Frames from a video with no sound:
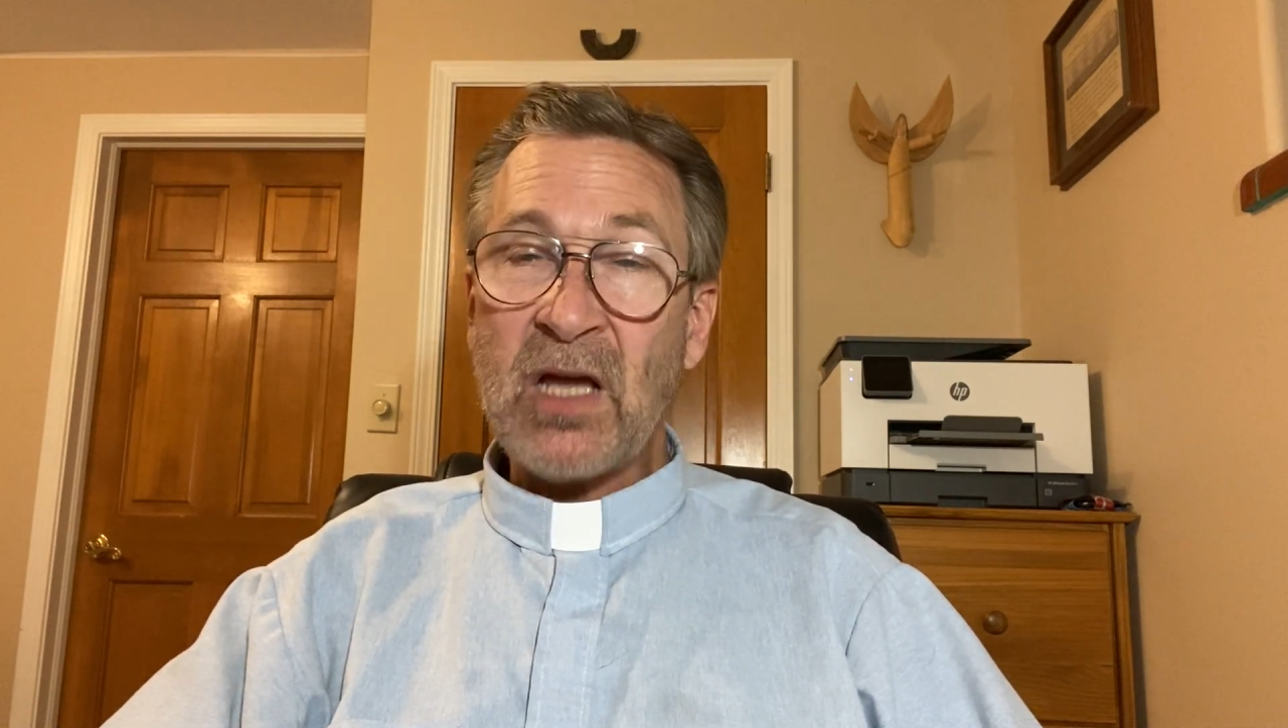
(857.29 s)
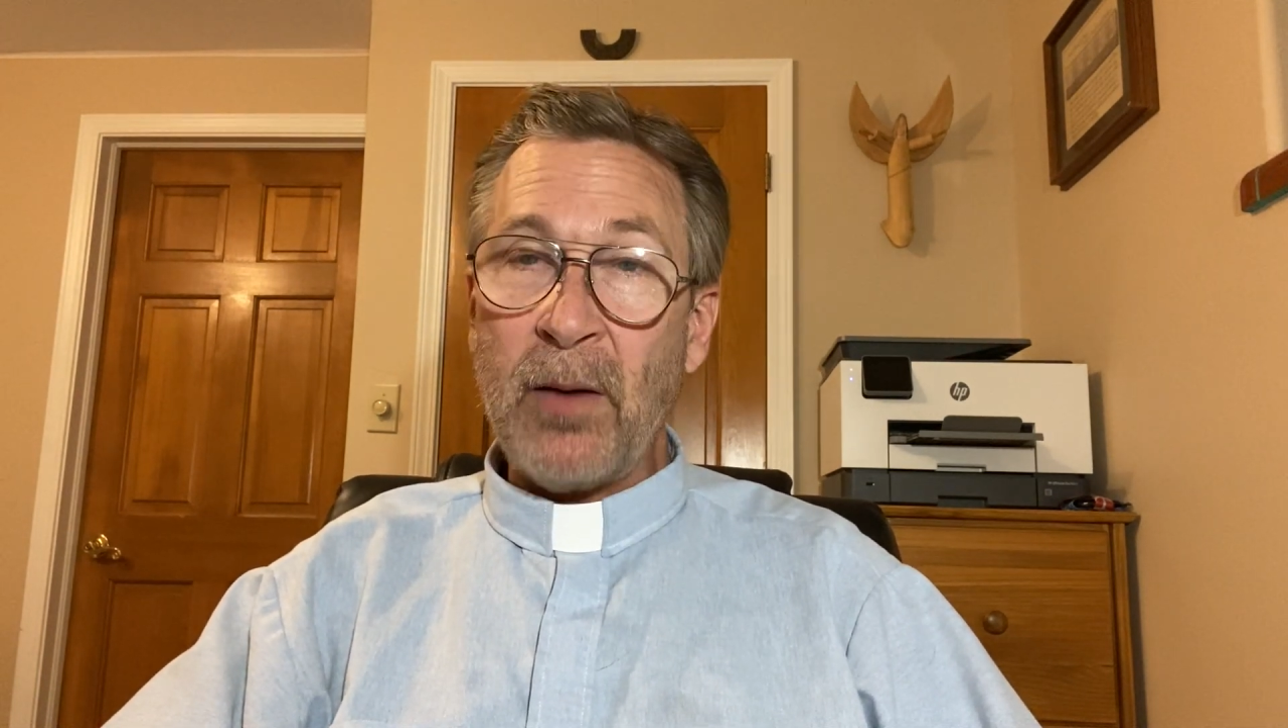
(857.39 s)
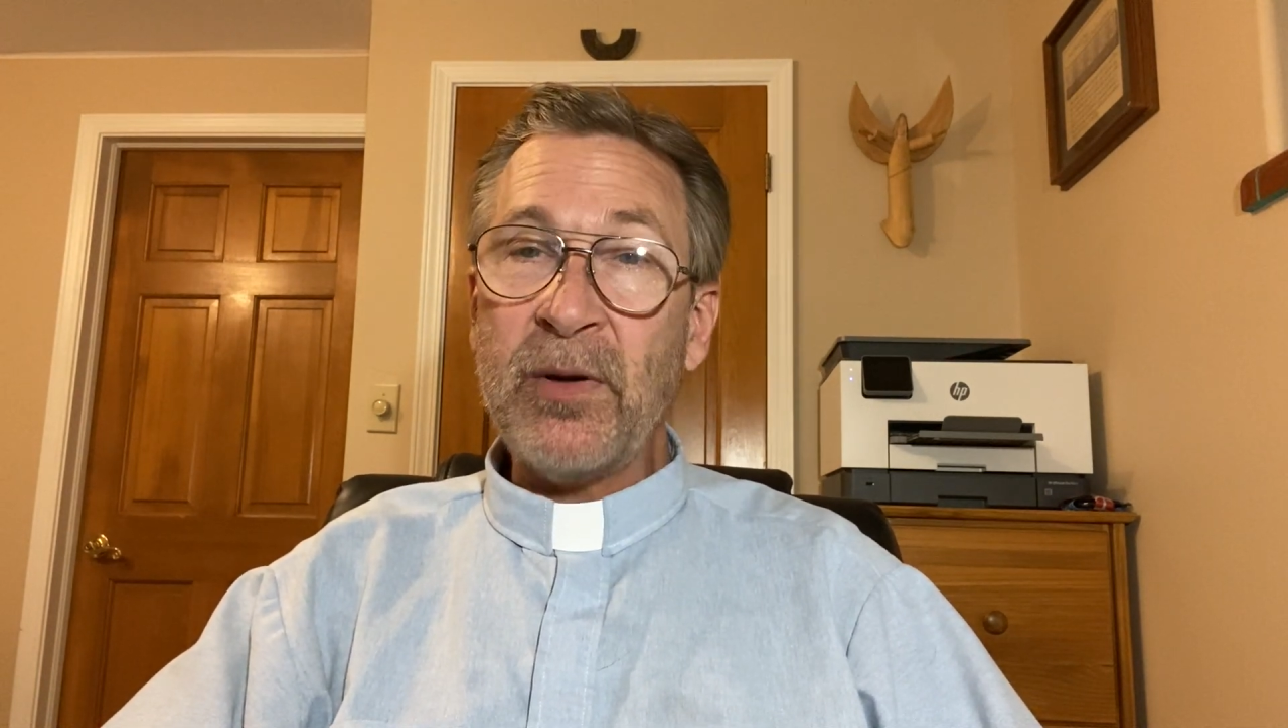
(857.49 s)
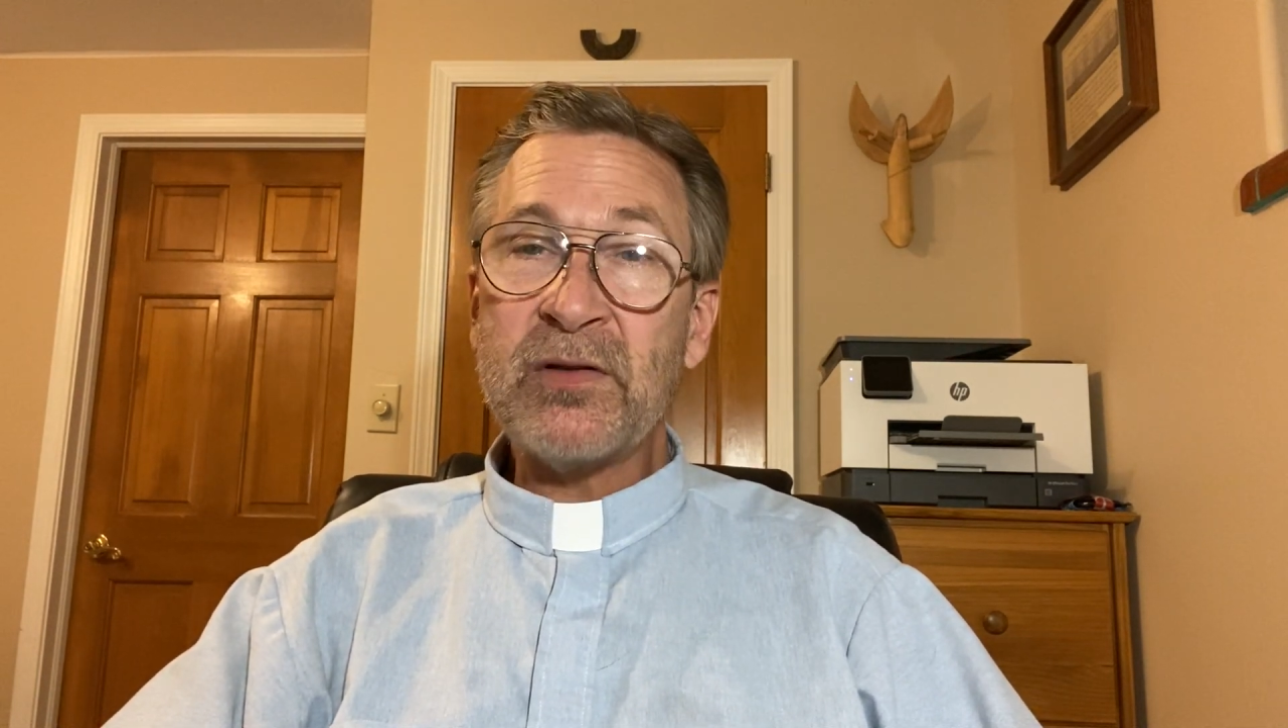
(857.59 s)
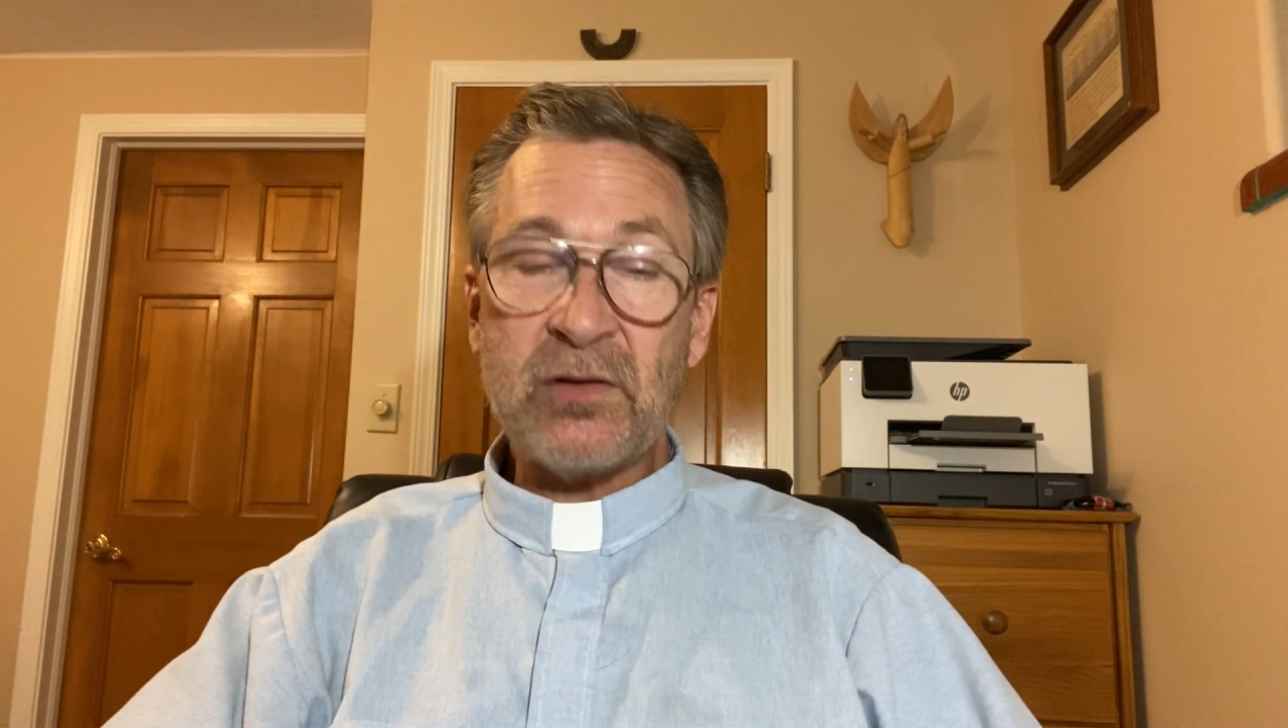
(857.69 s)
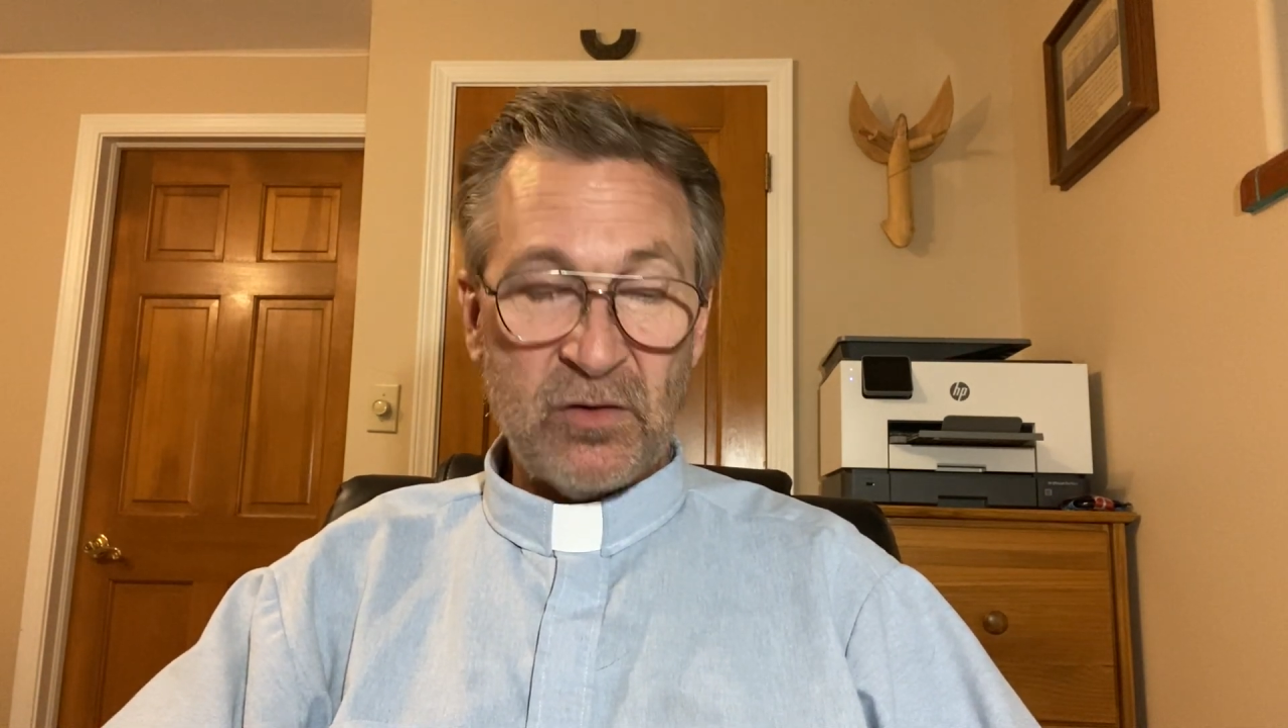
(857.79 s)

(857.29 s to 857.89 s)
Thomas